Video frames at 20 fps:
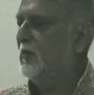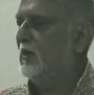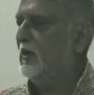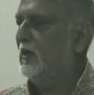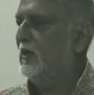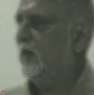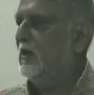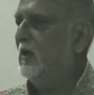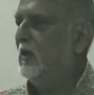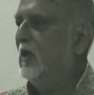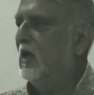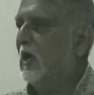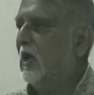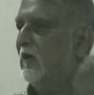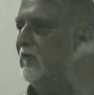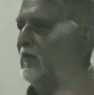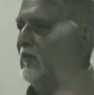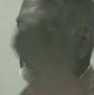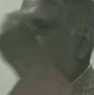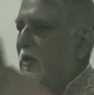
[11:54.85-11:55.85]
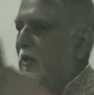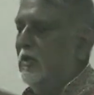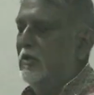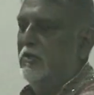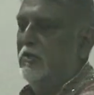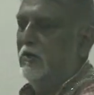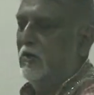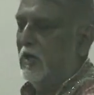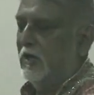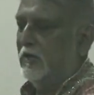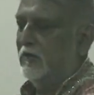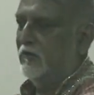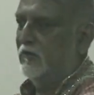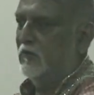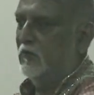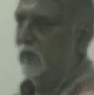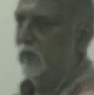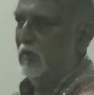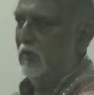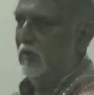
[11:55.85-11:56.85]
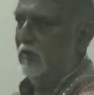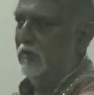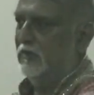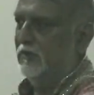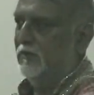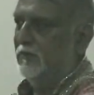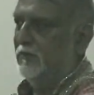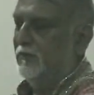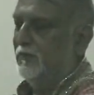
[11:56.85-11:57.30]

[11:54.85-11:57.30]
me, I will make you light in the world.